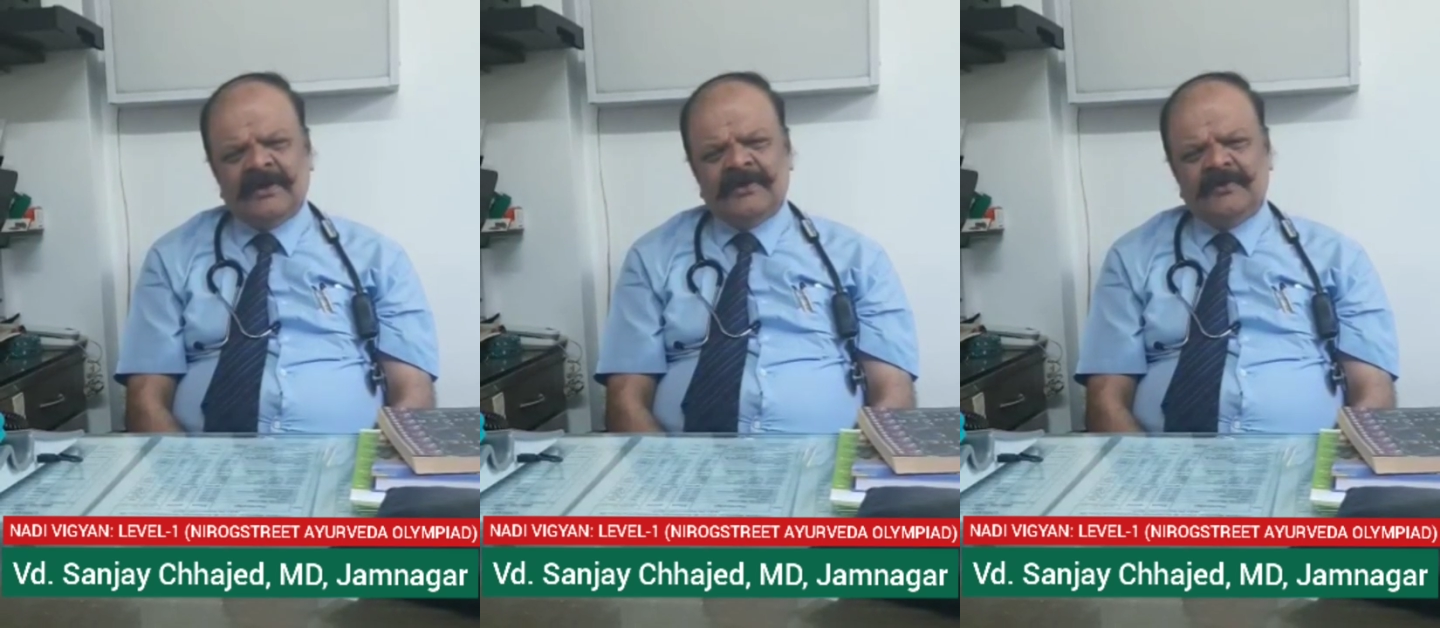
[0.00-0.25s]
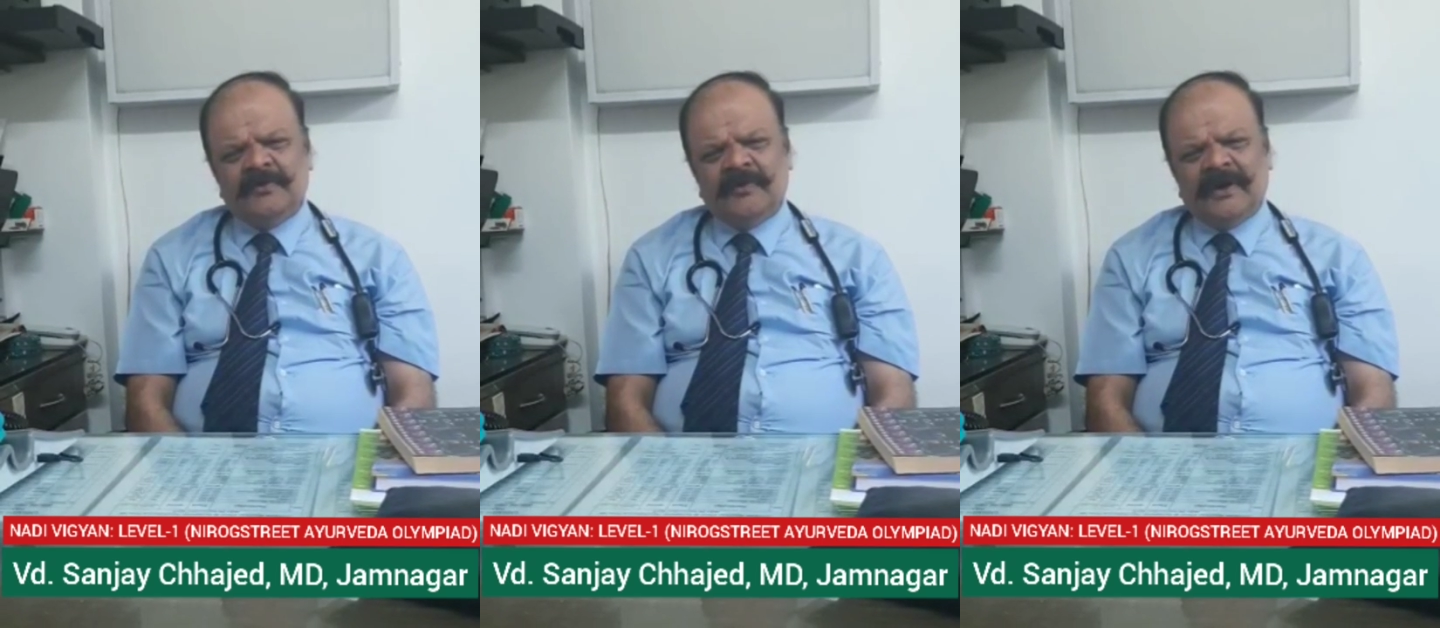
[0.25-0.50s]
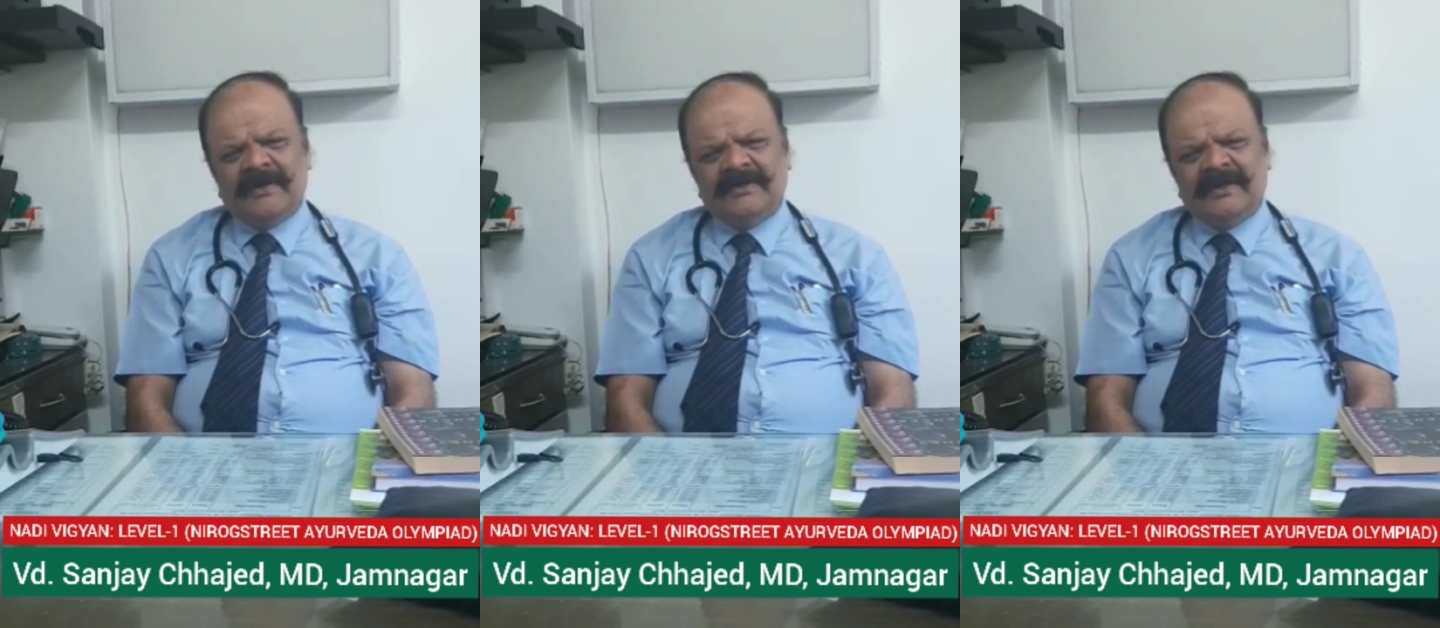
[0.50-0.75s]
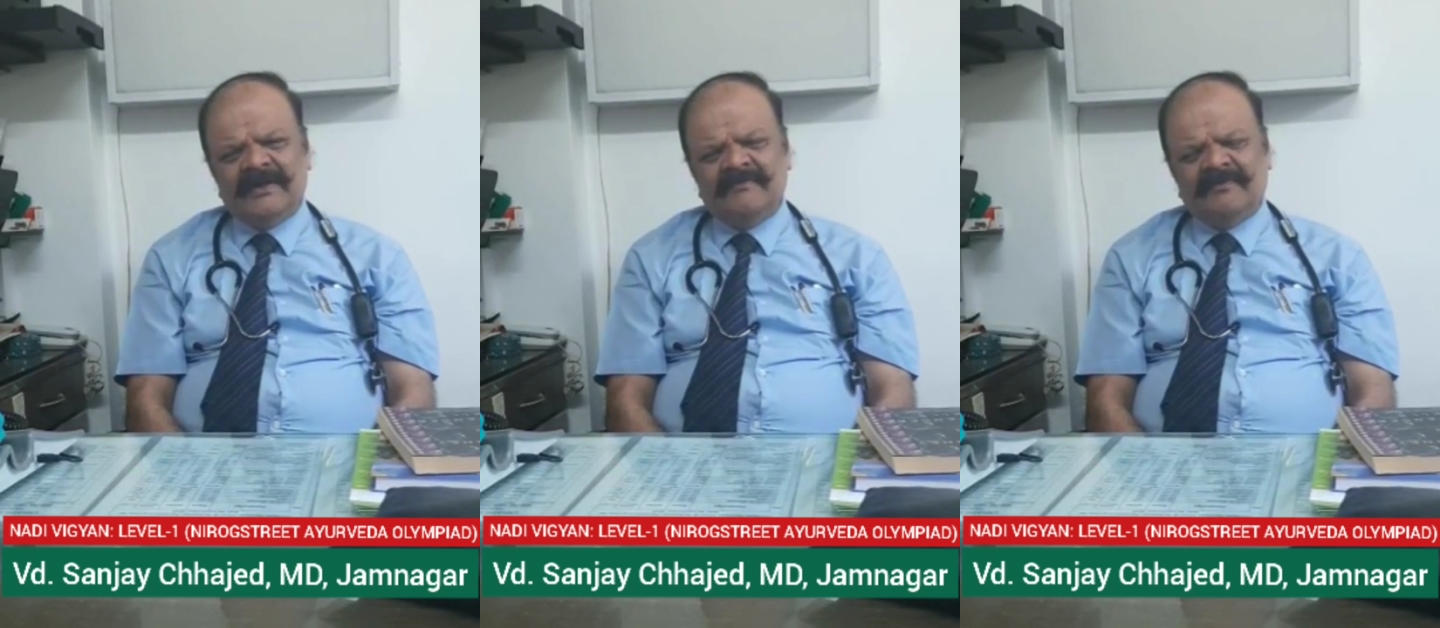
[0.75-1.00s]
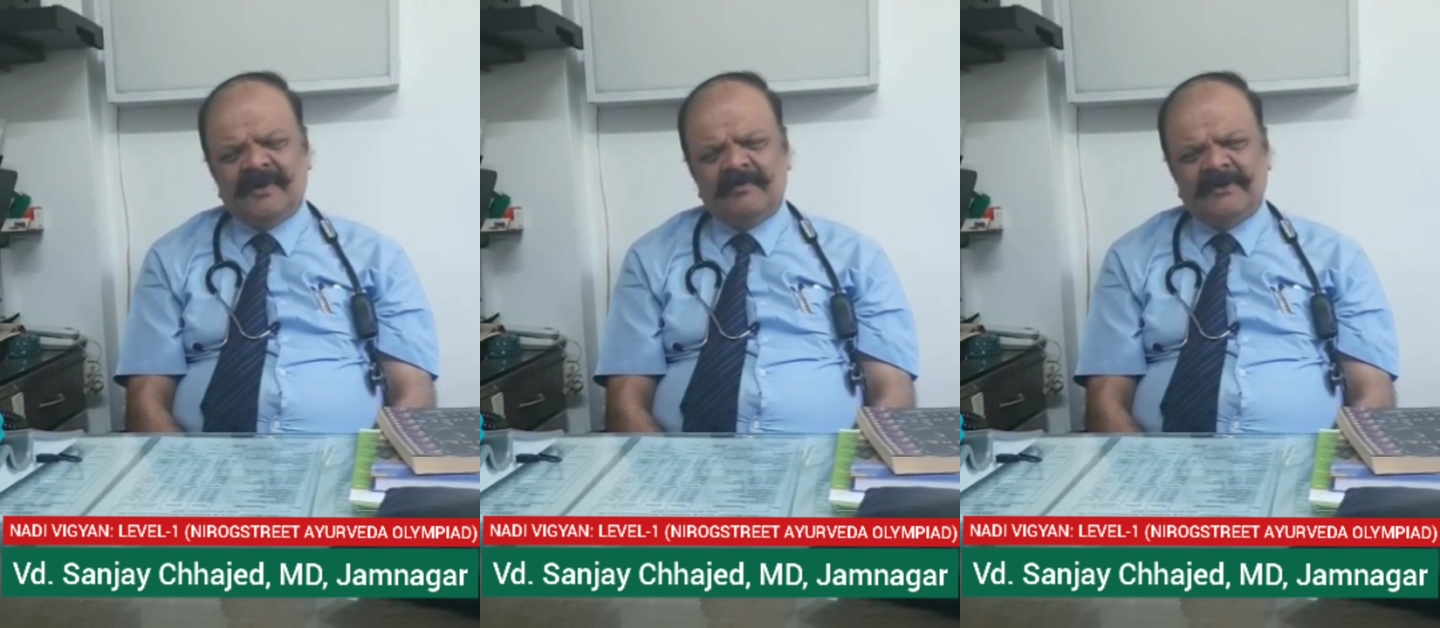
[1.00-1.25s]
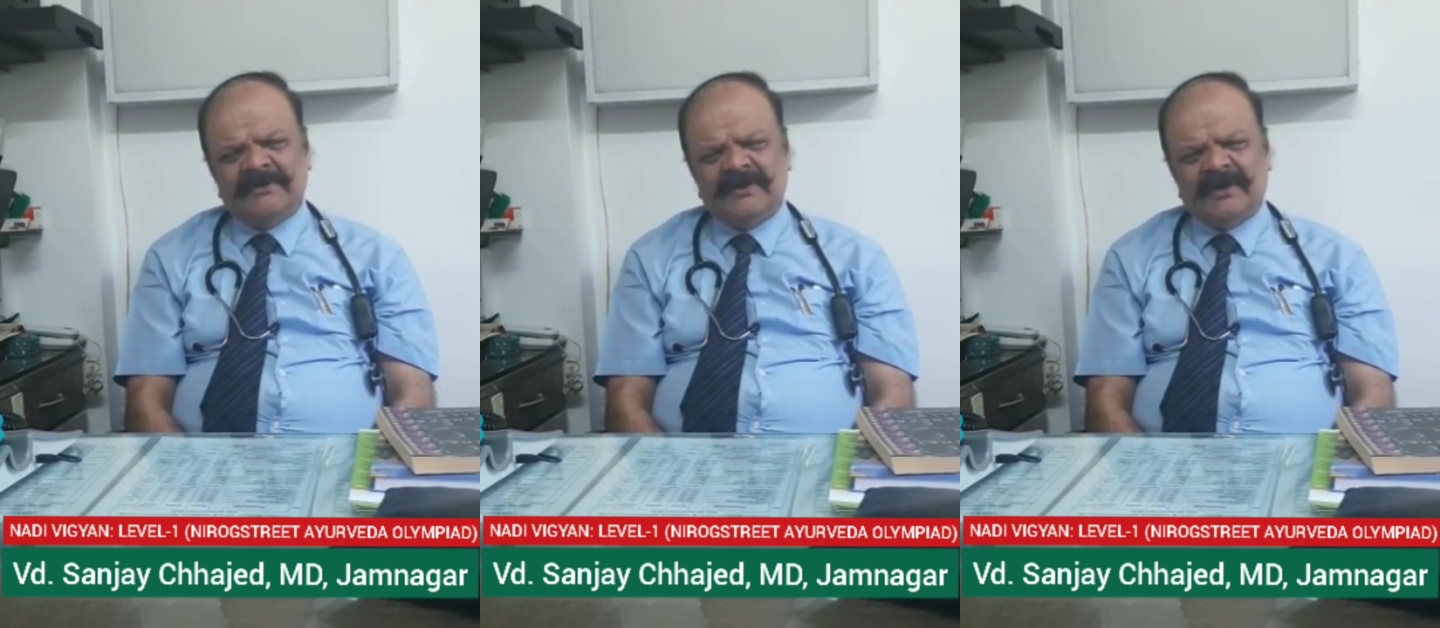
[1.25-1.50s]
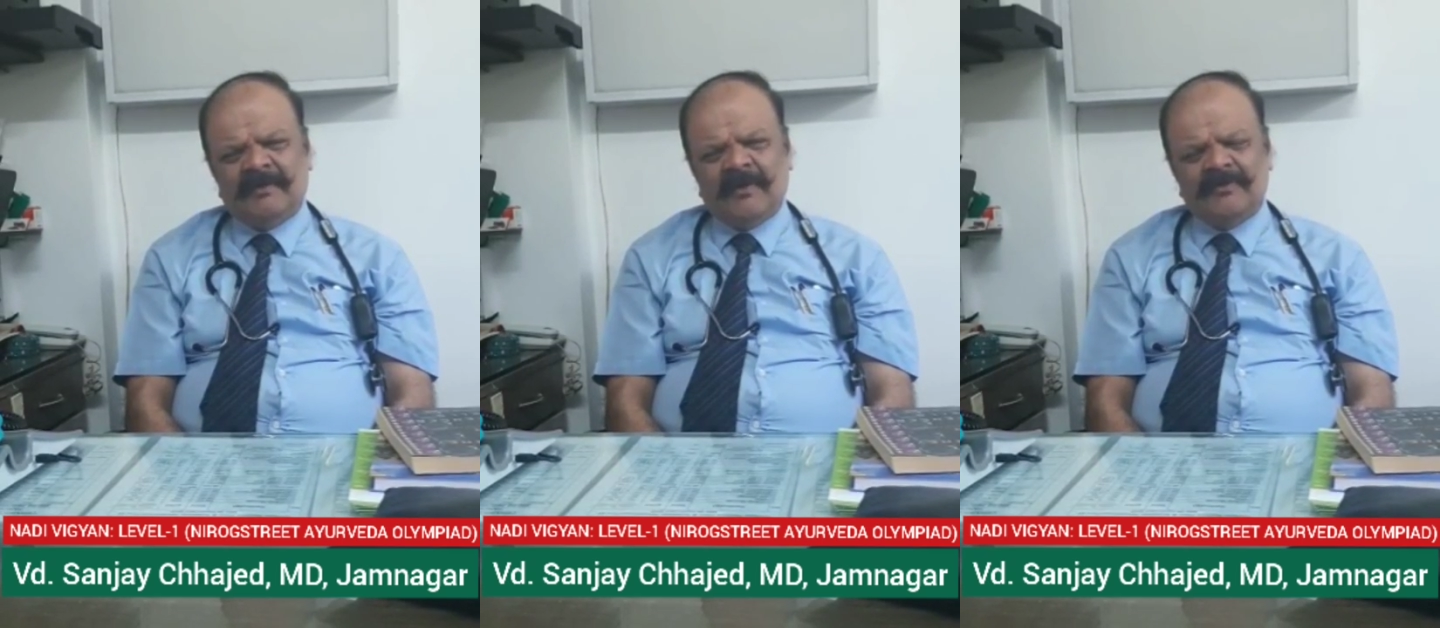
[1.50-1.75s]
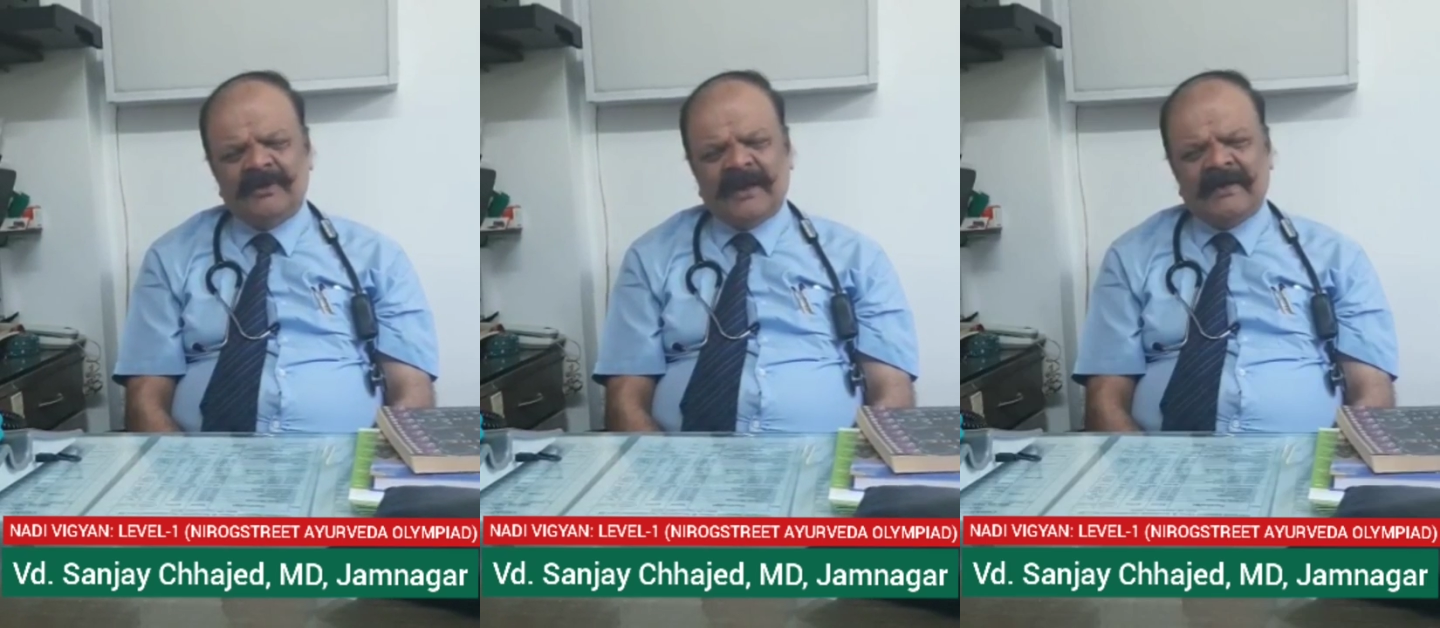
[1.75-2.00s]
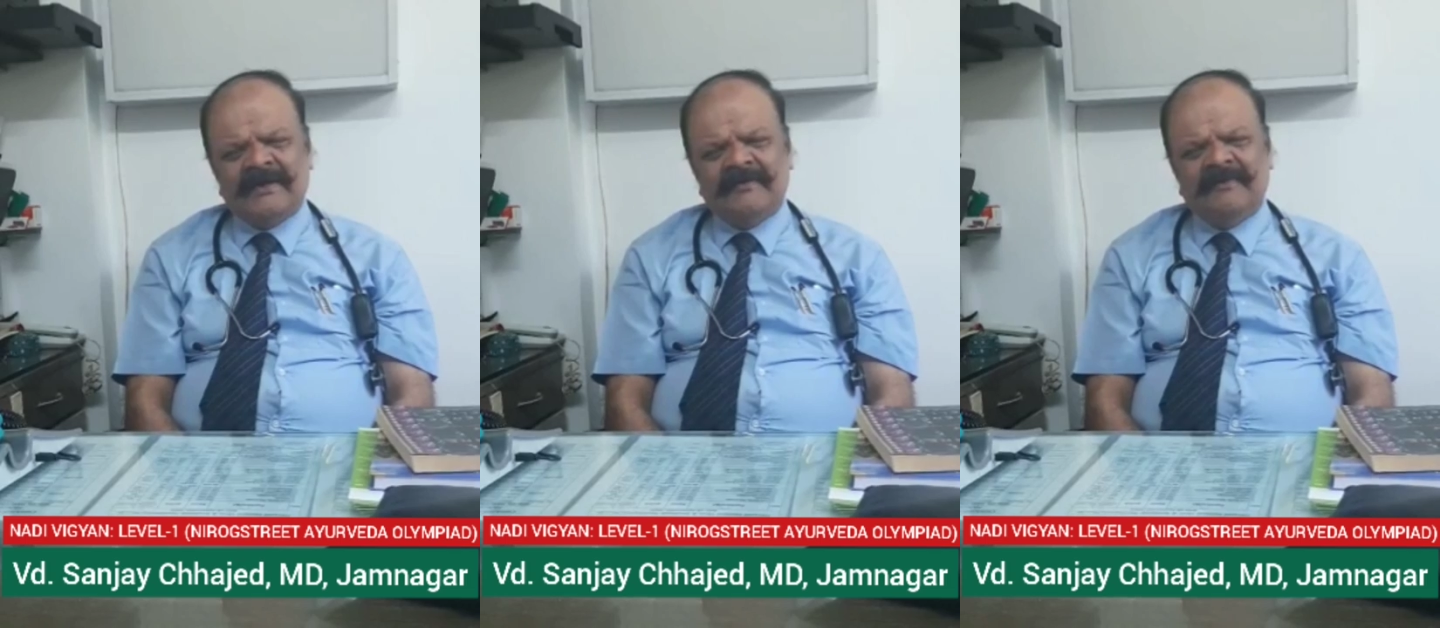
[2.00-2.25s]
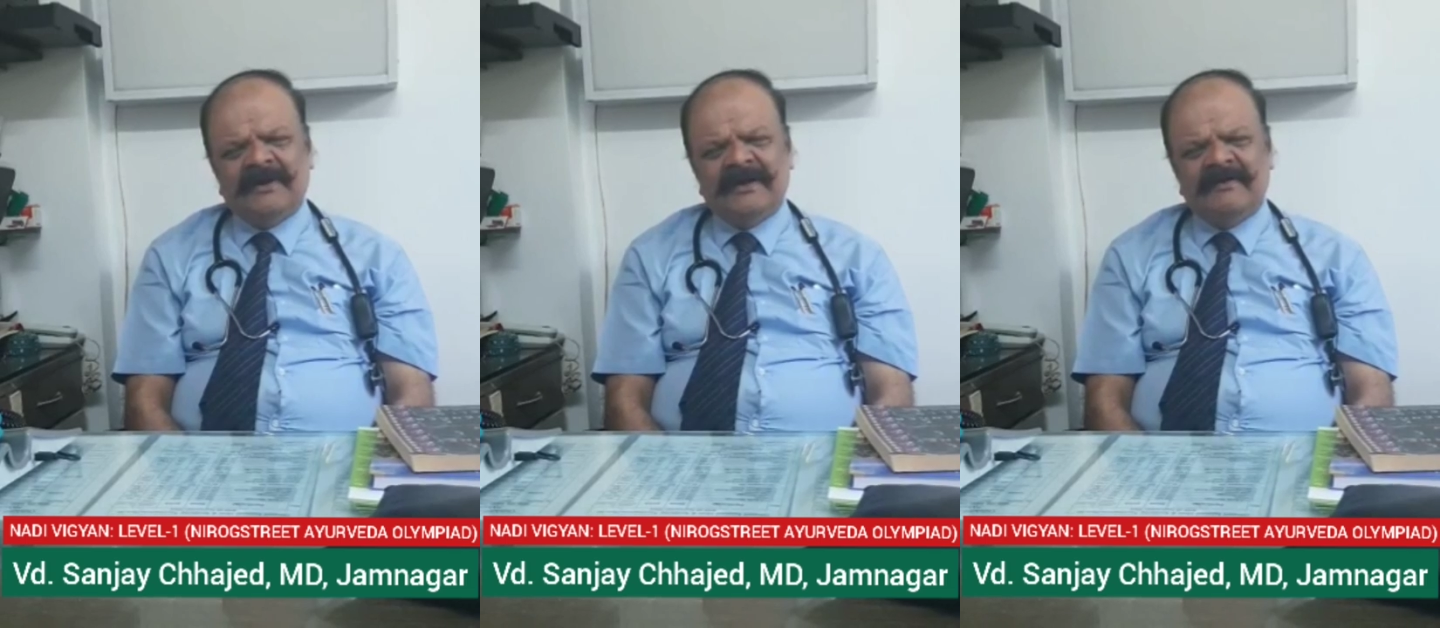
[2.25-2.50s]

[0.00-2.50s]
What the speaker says: you get the information about the activity